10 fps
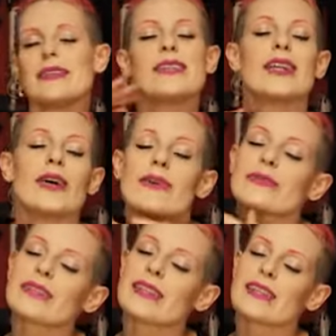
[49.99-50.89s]
you know,
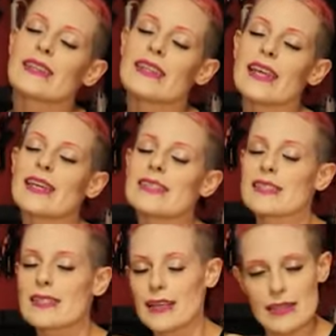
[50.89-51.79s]
it
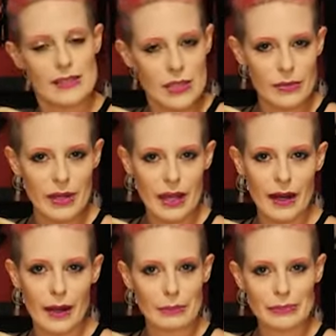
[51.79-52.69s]
says it's human
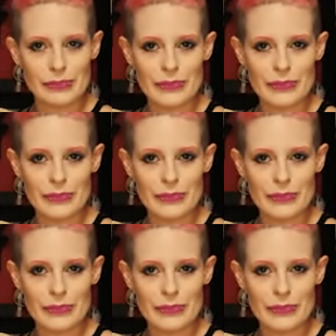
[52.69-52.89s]
hair,